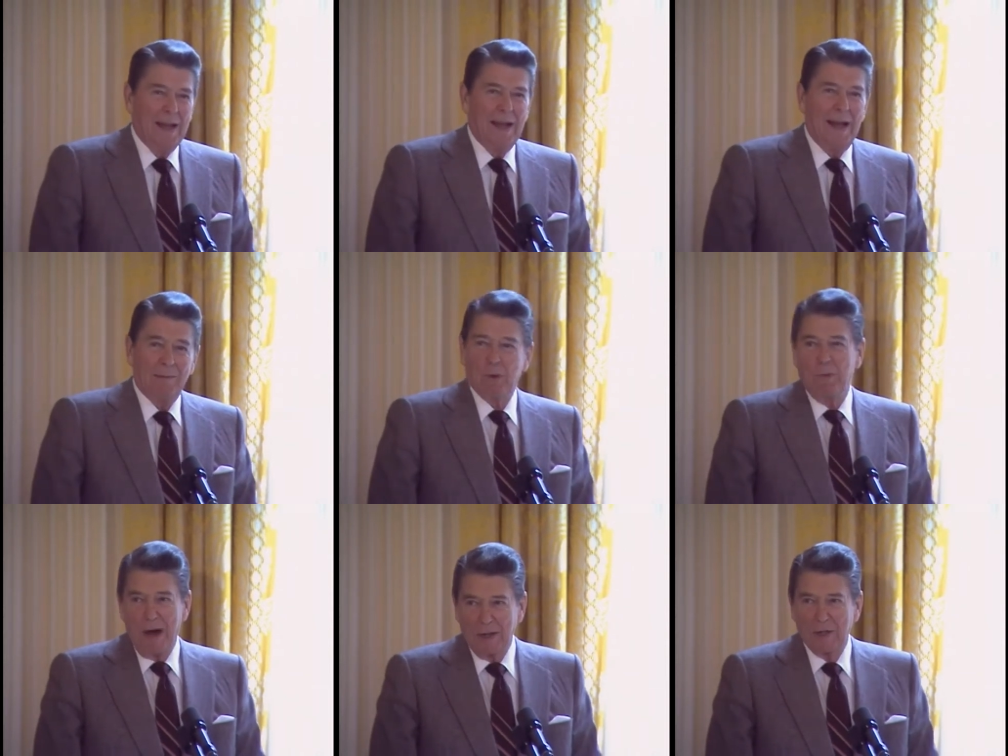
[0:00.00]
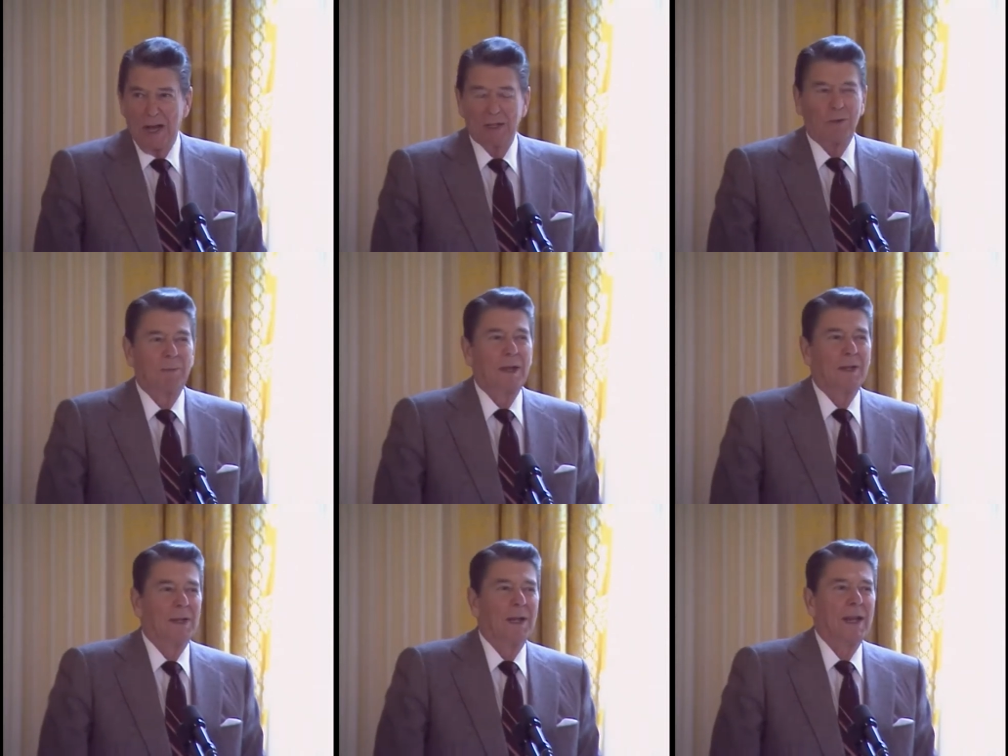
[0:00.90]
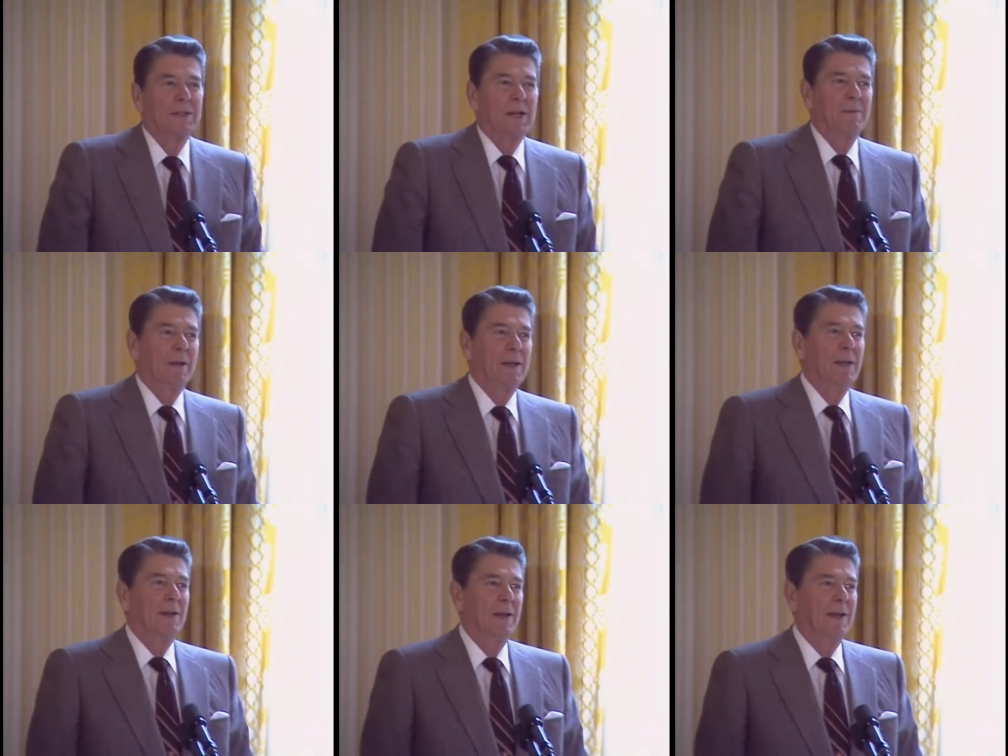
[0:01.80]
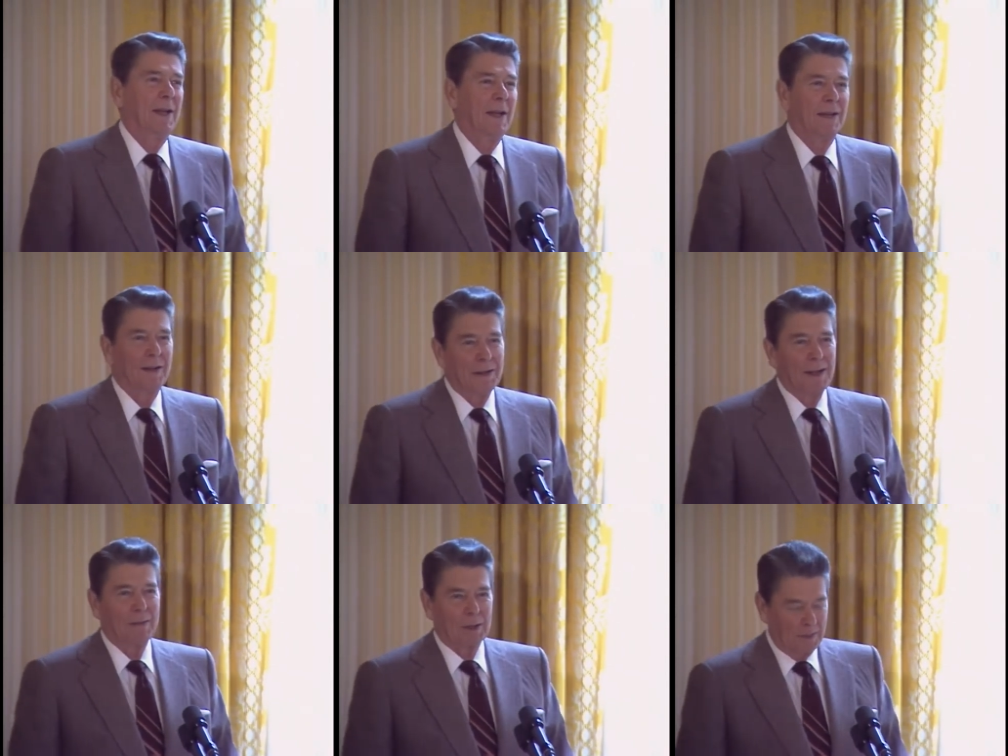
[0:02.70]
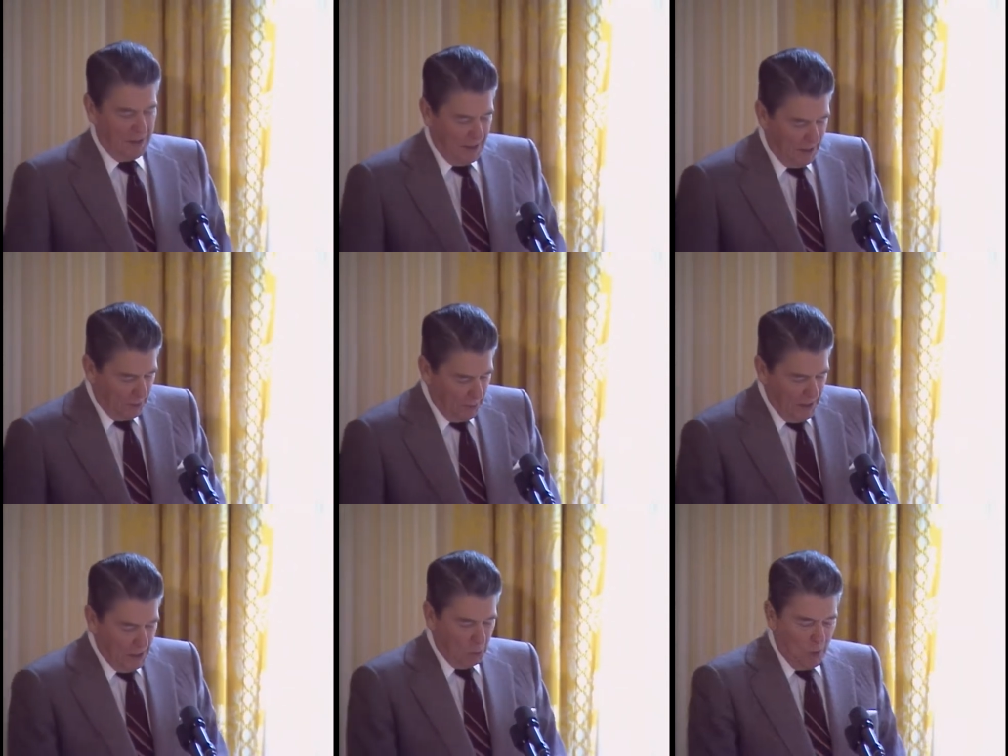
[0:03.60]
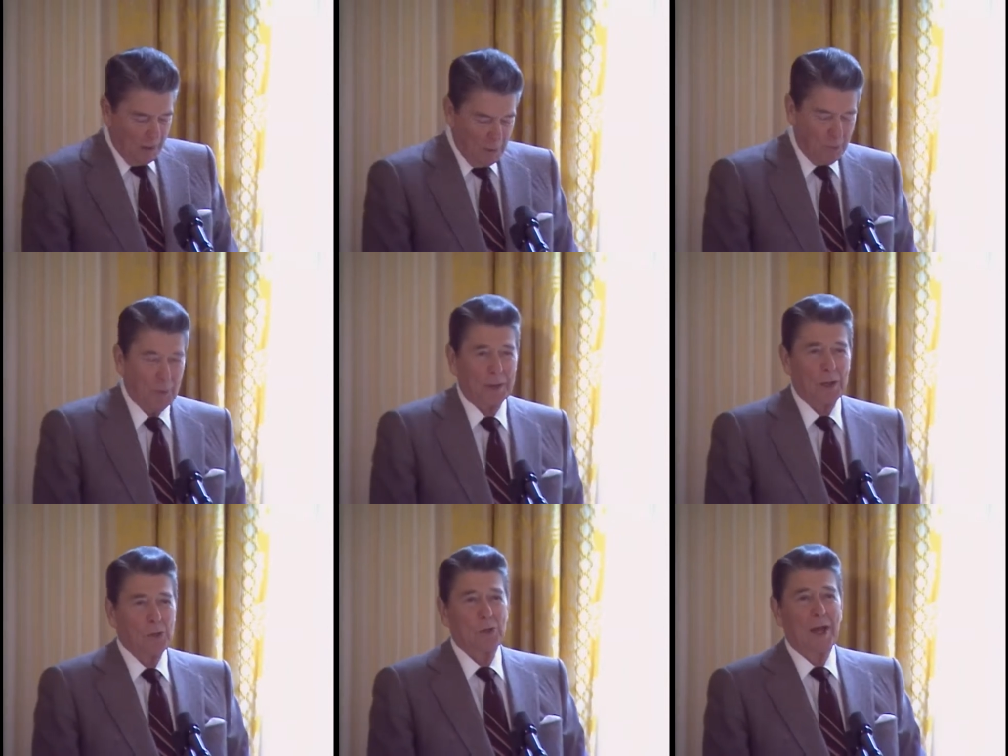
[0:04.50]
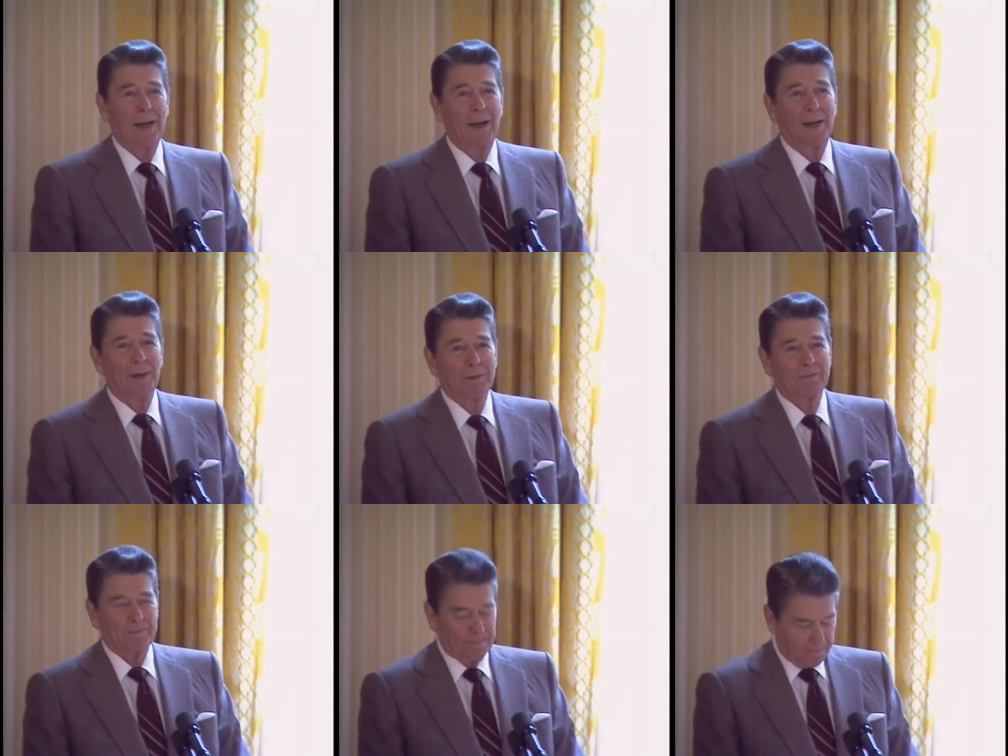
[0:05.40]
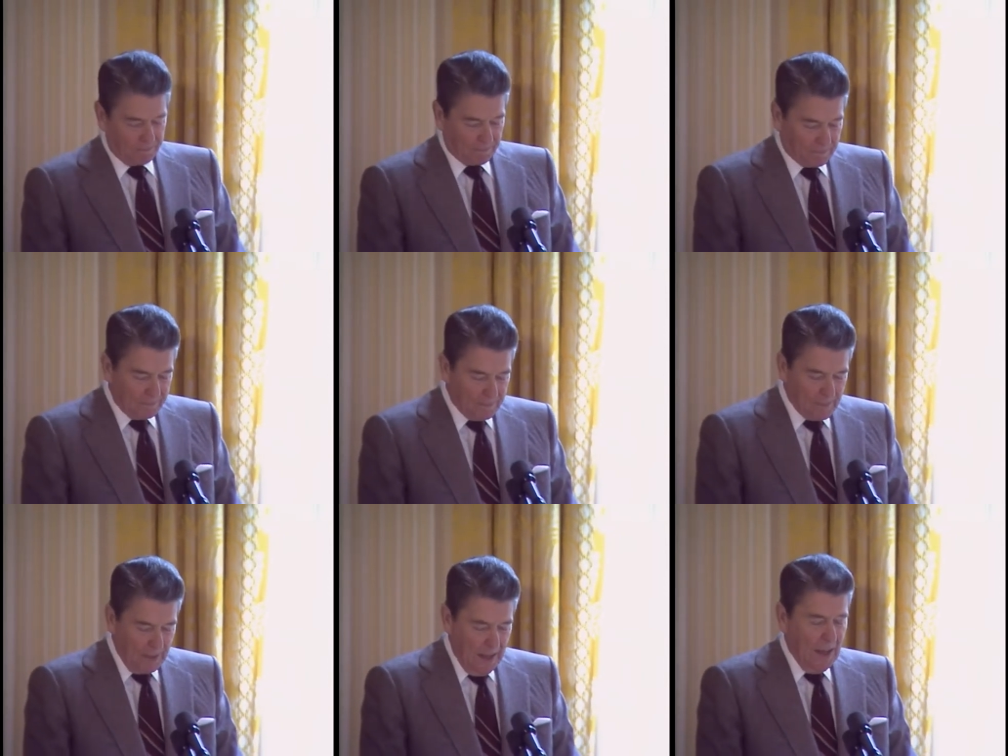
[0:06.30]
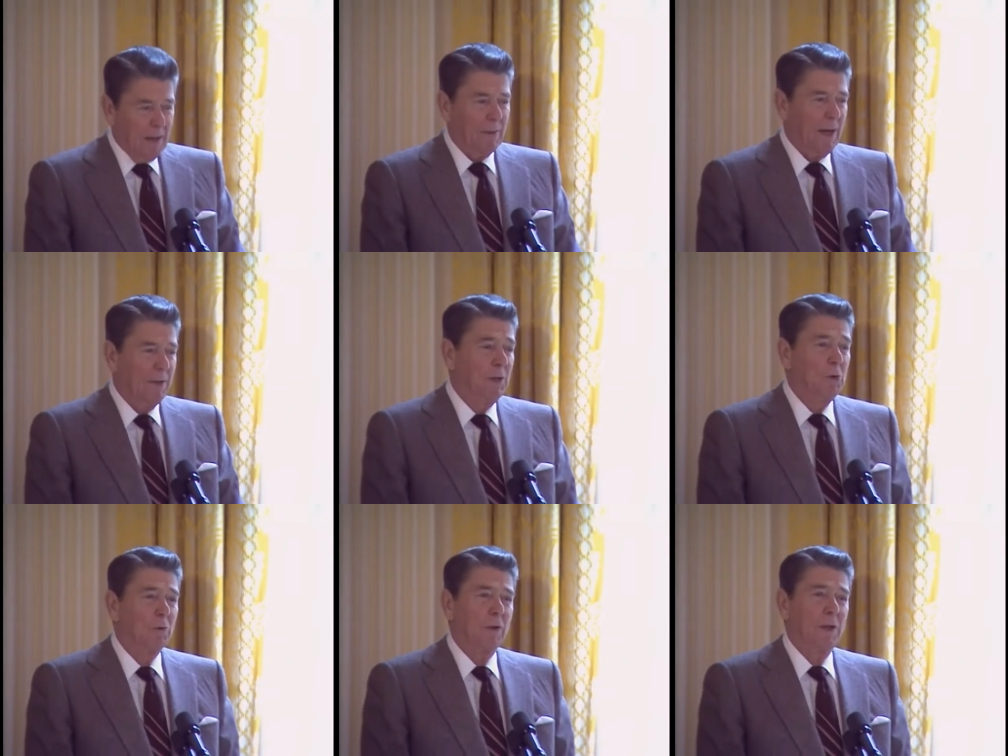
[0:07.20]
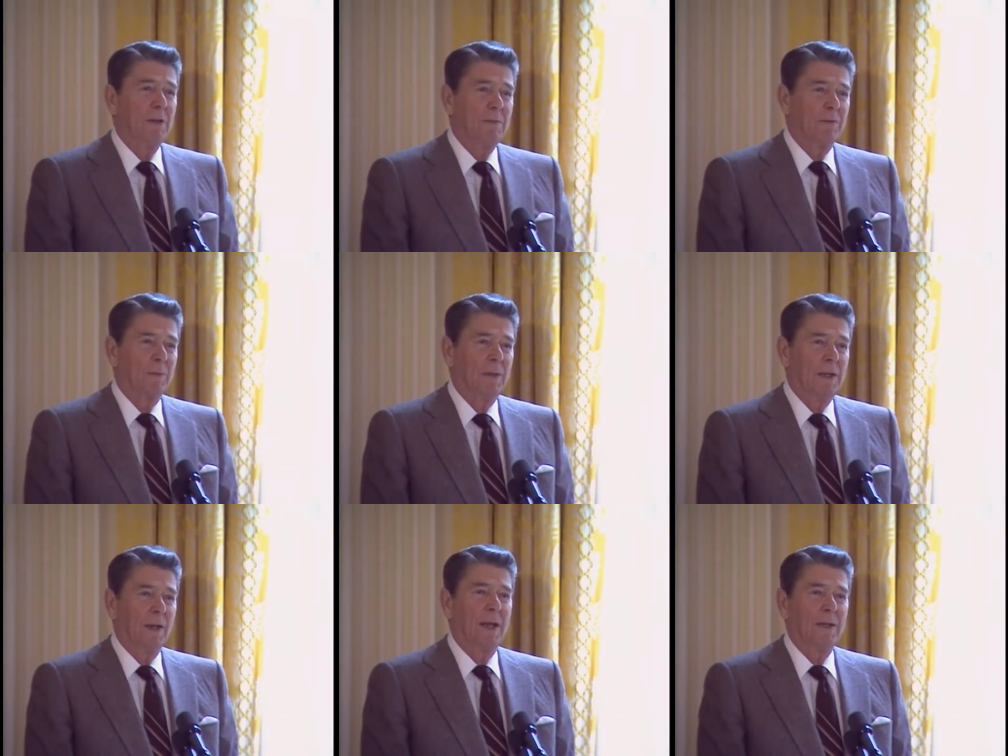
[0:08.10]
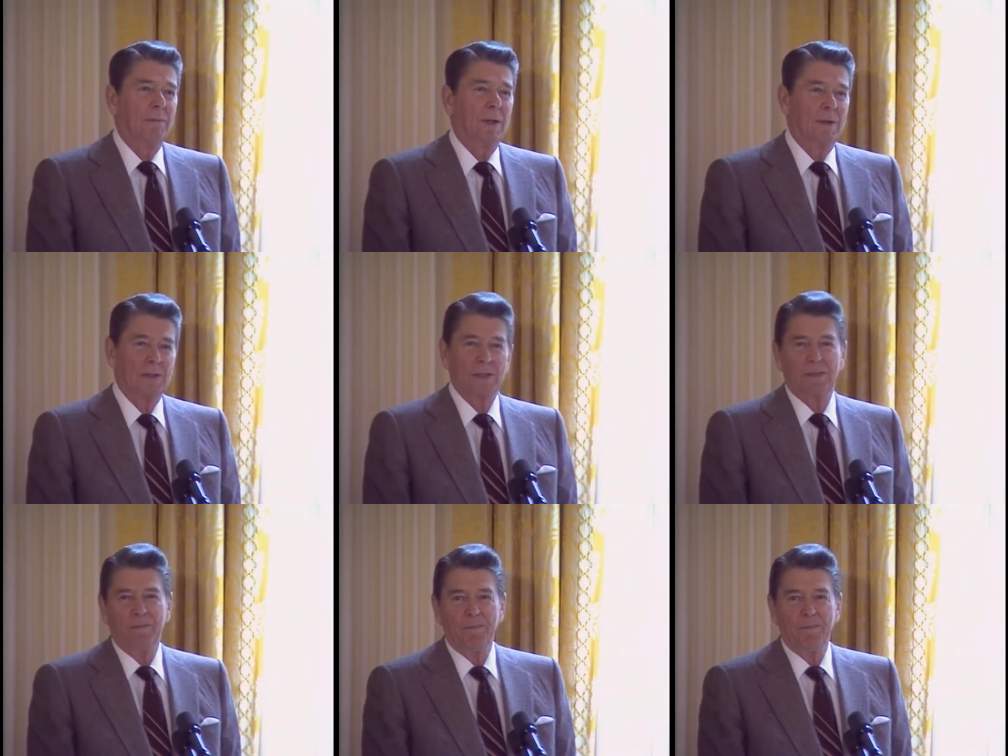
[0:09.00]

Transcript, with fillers: I have to apologize for being a little late coming in here today and unable to greet each one of you, but we're going to do that later. But I think you will forgive me for being late because